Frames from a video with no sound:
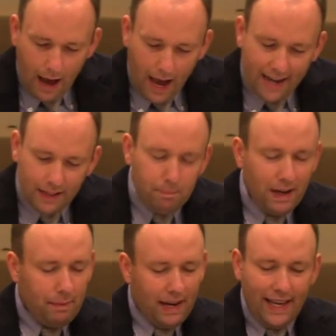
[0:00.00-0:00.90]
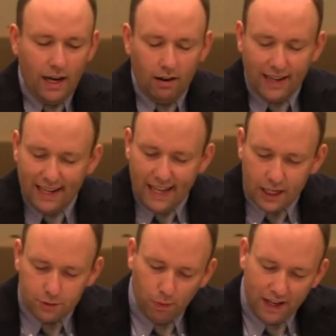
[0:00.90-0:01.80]
But here again, he
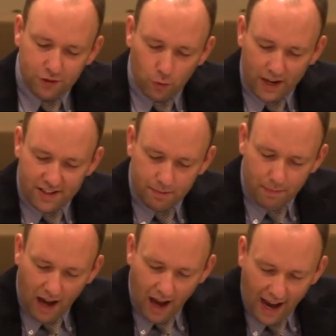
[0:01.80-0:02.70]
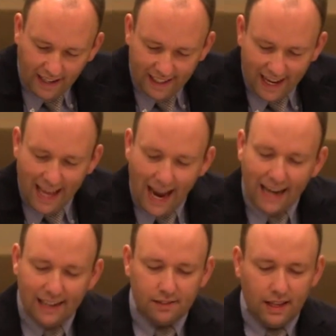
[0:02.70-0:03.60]
explains the reason behind
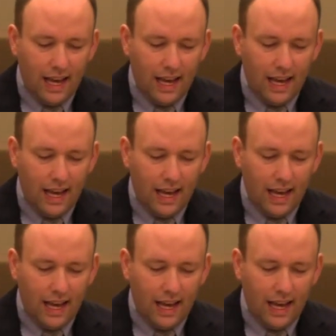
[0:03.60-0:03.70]
it.